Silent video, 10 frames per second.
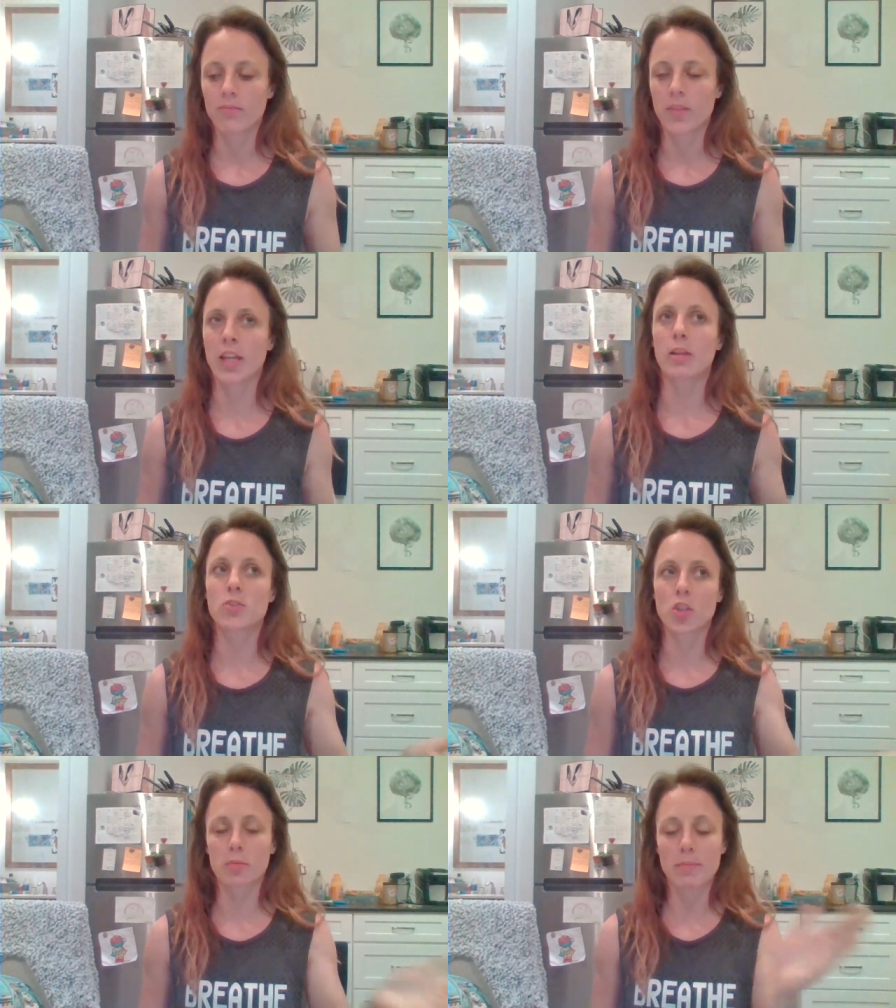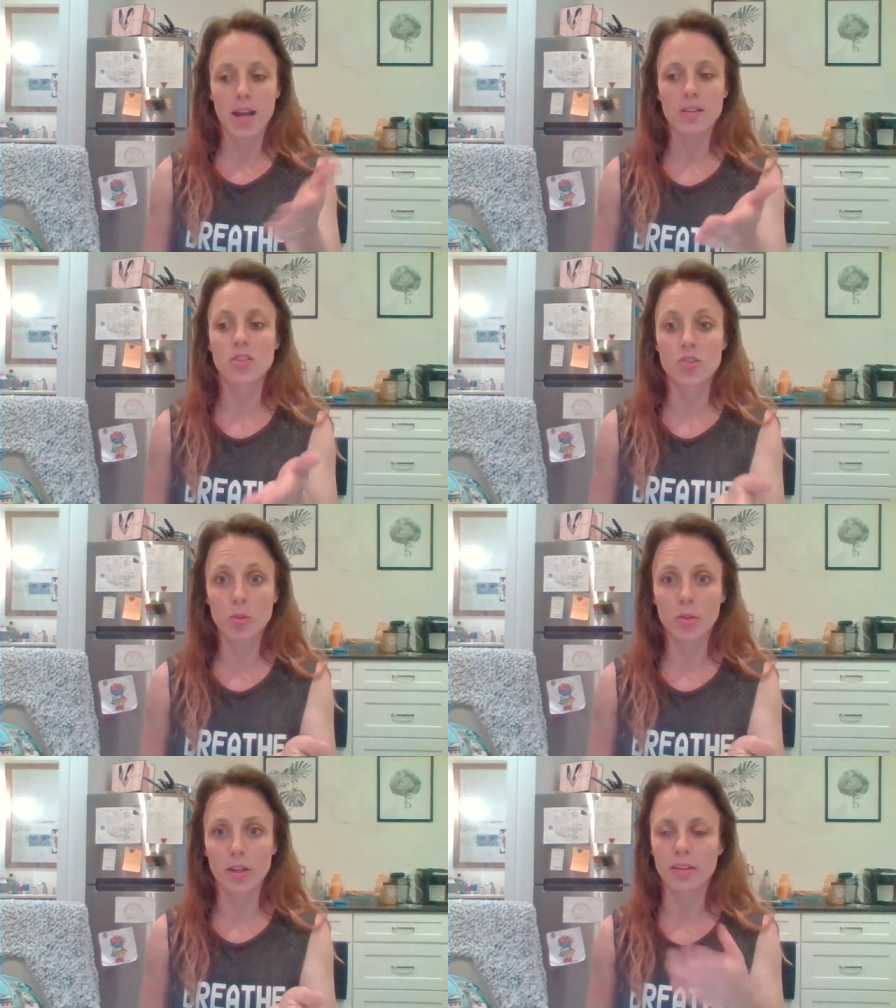and he took me back to
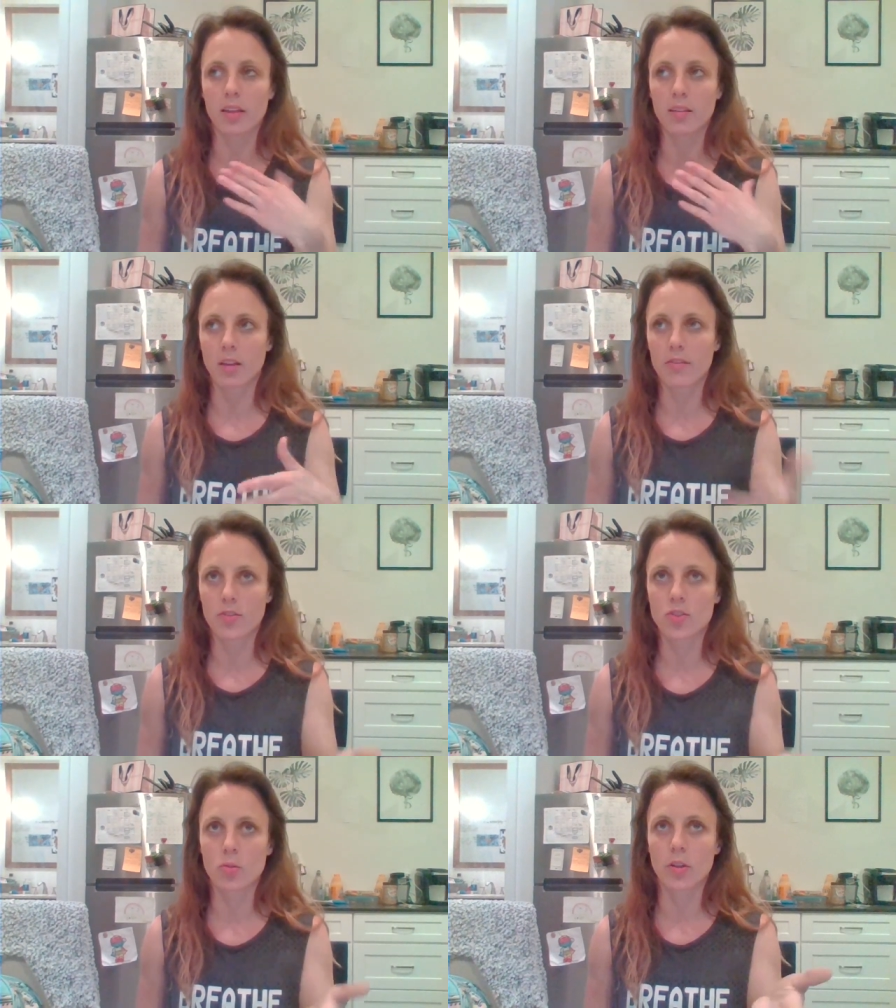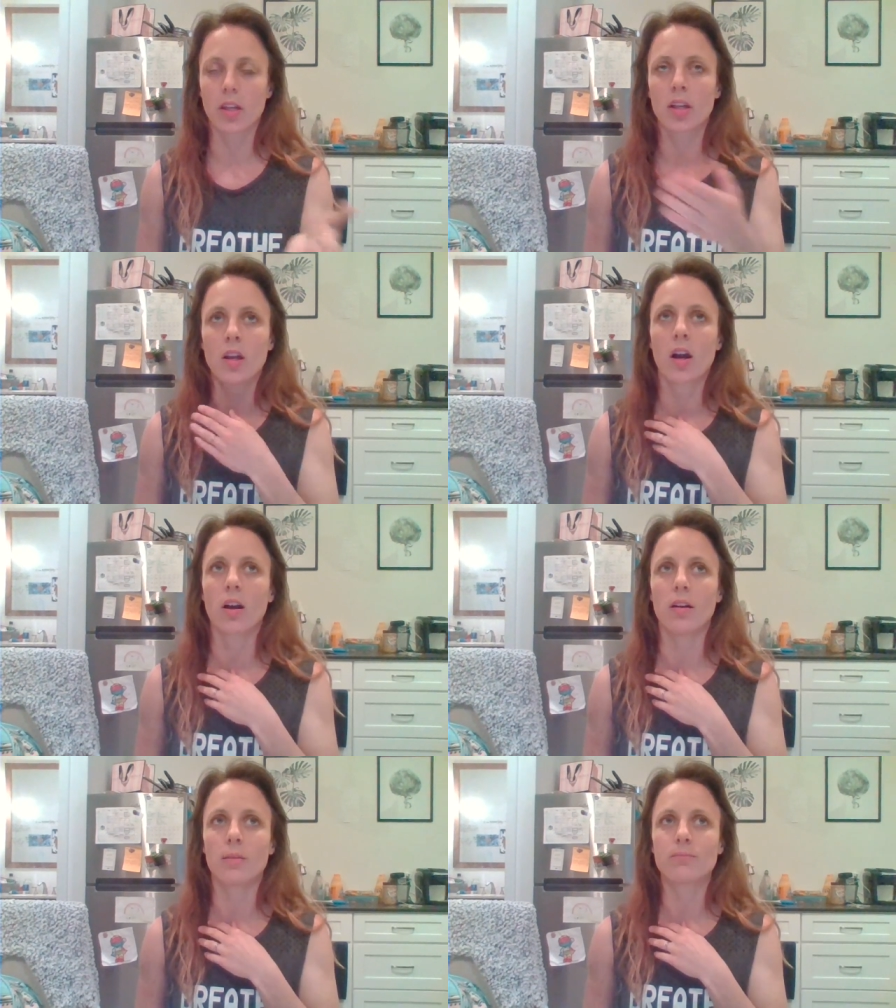joy like love and joy
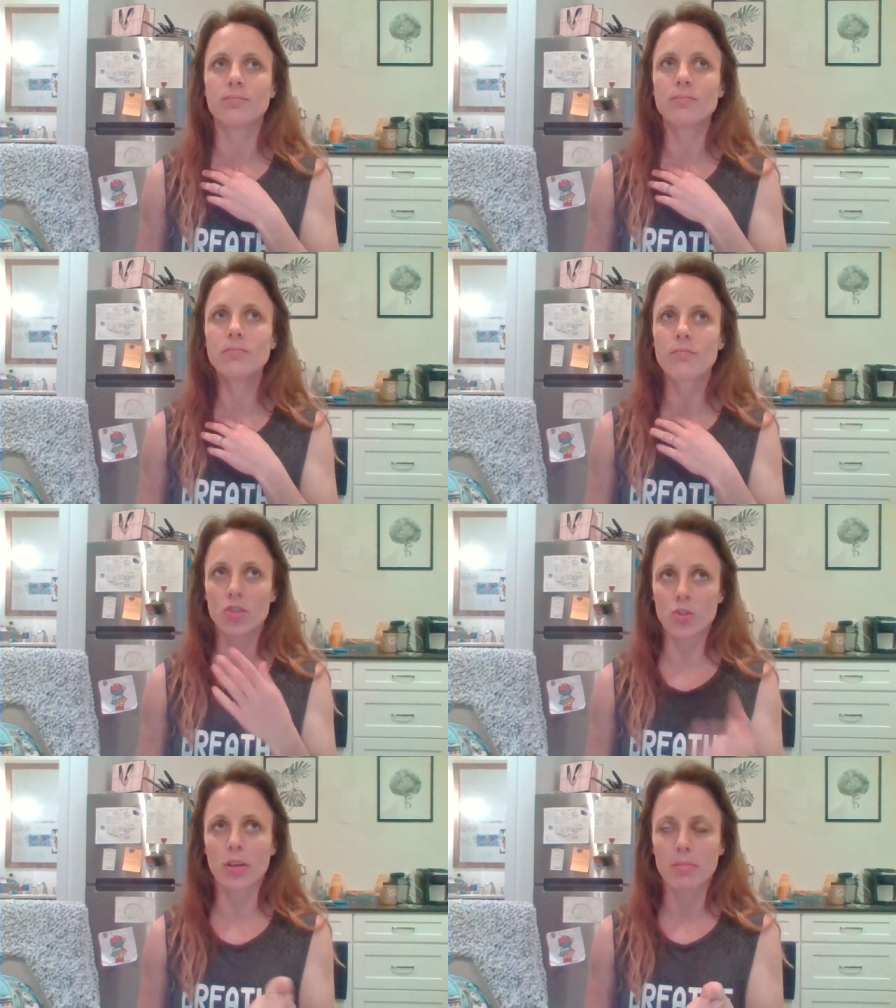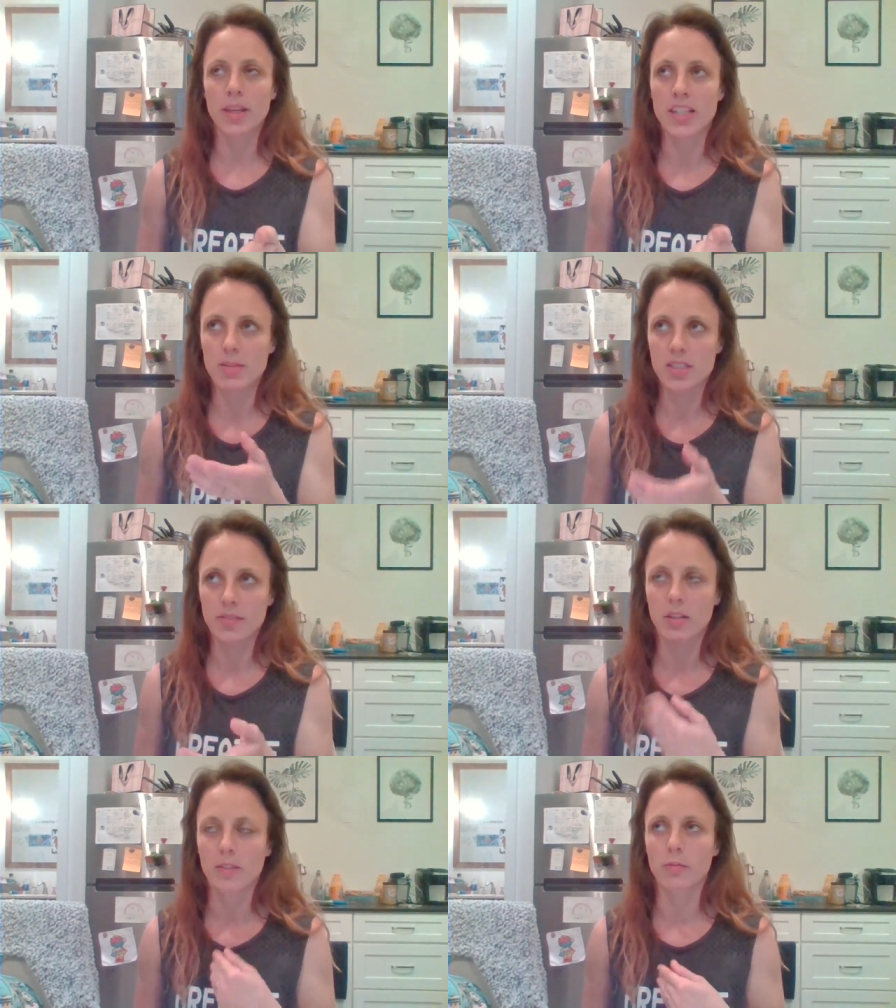um joy and peace
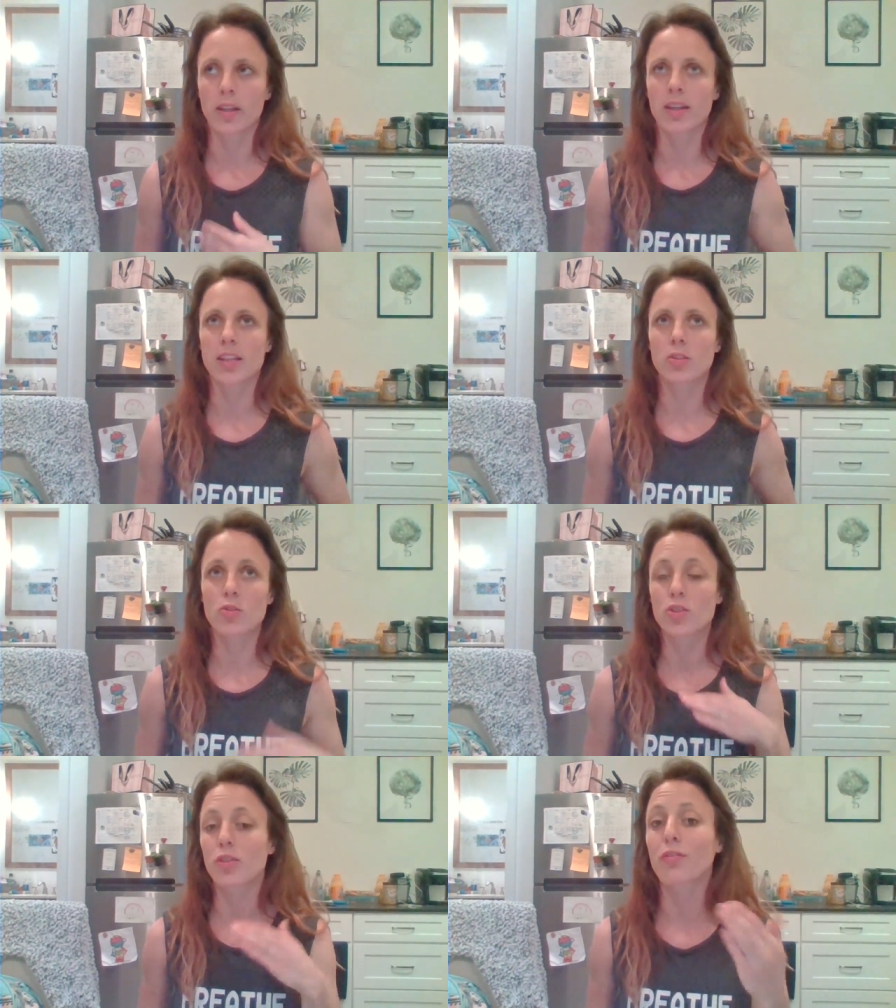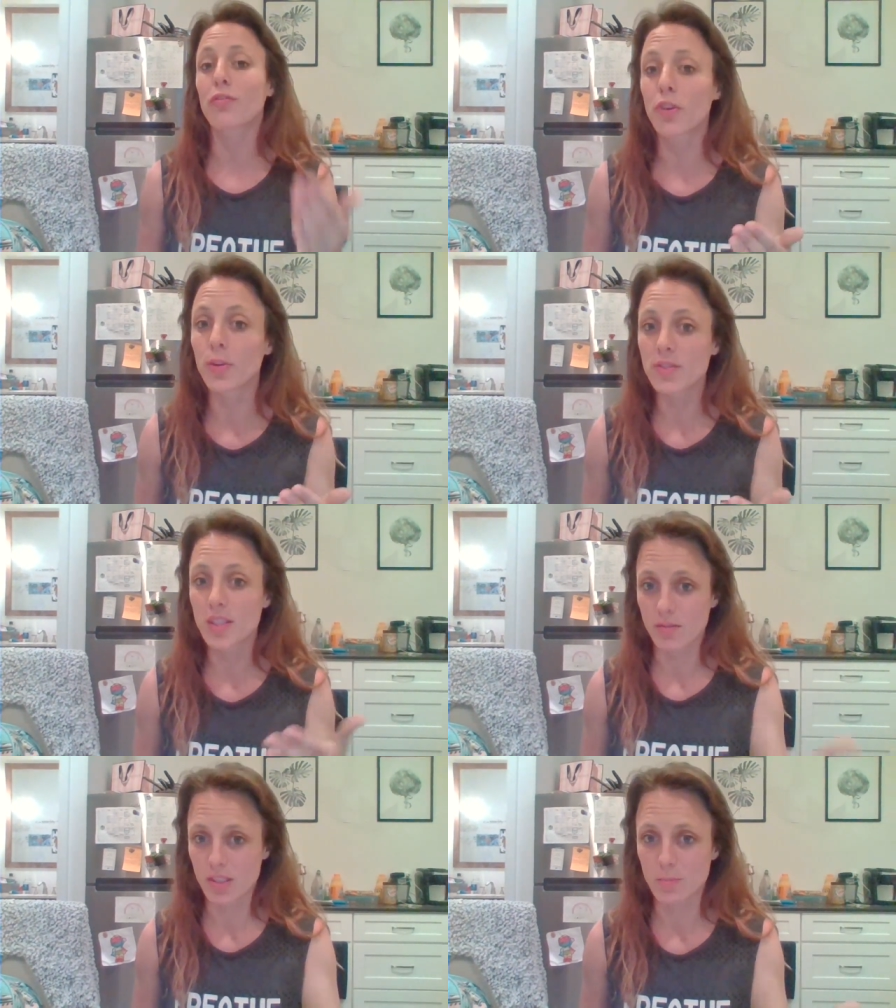specifically for me he's like those are the fruits
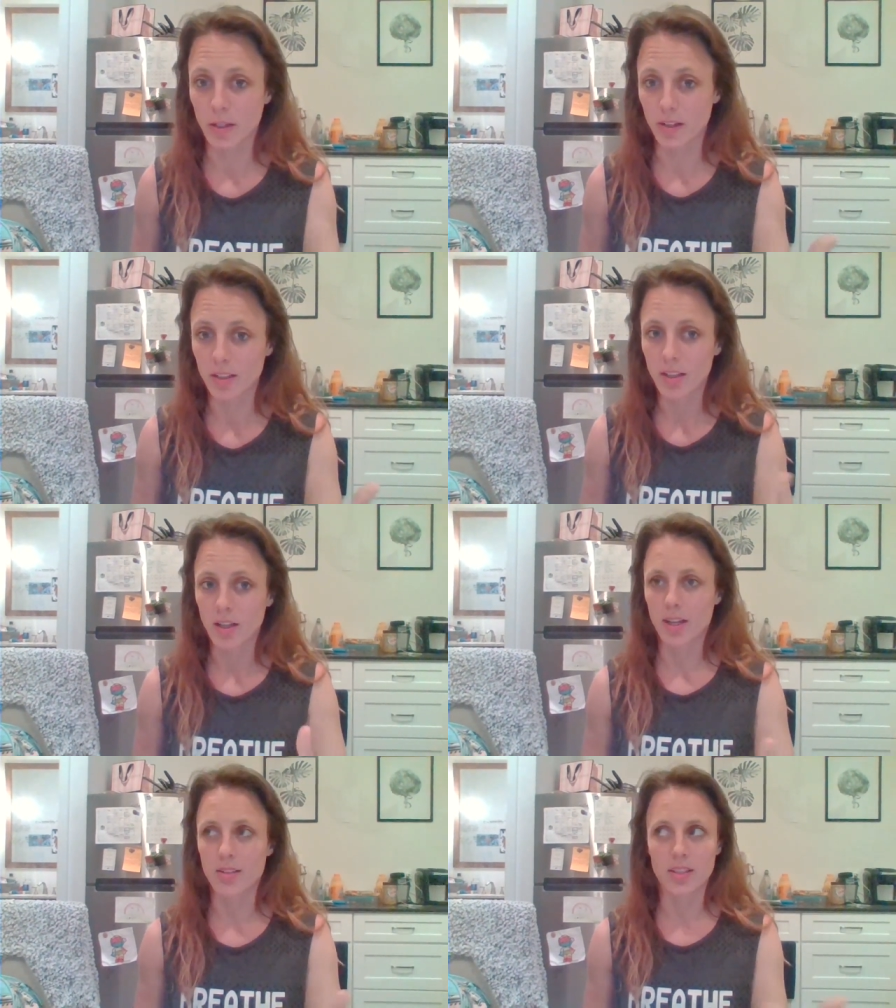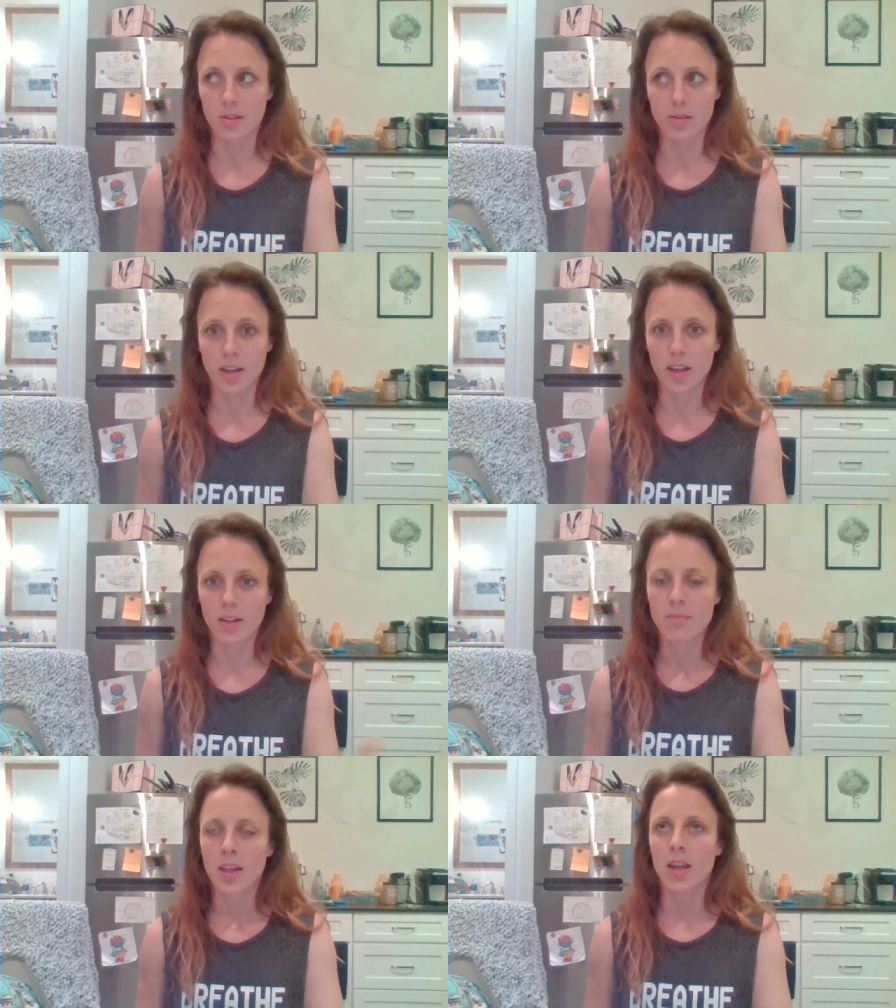of the spirit and i was like
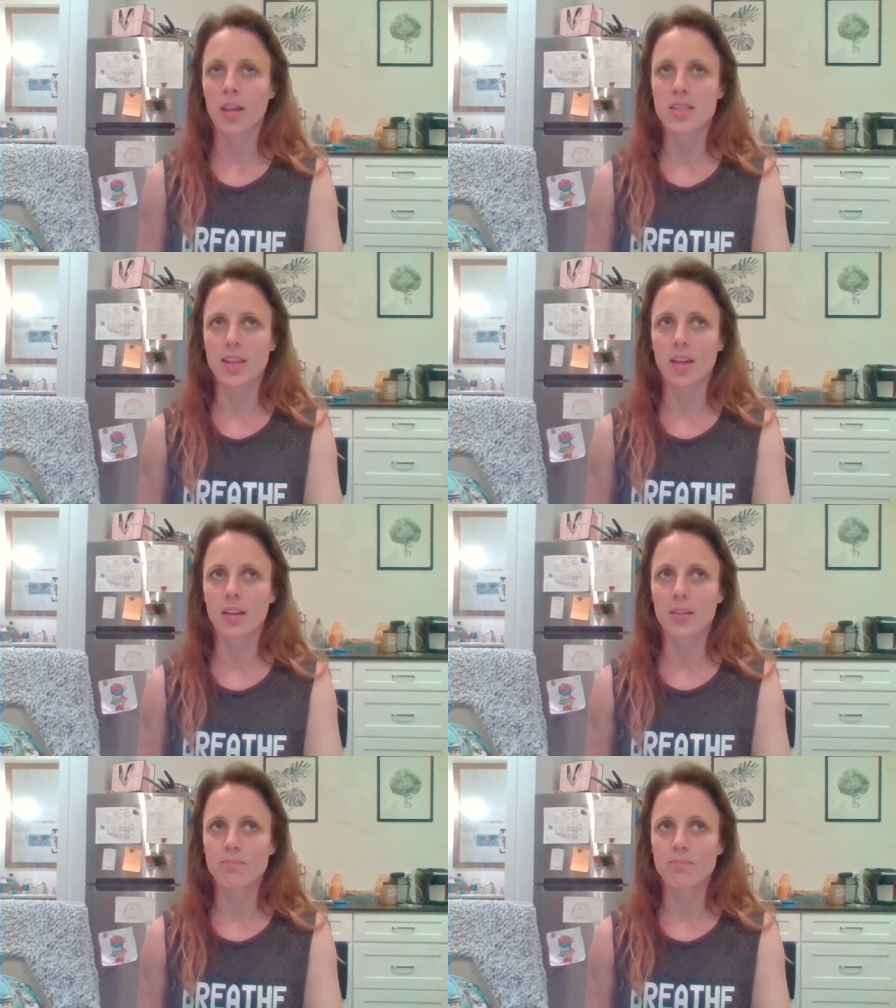okay and he's like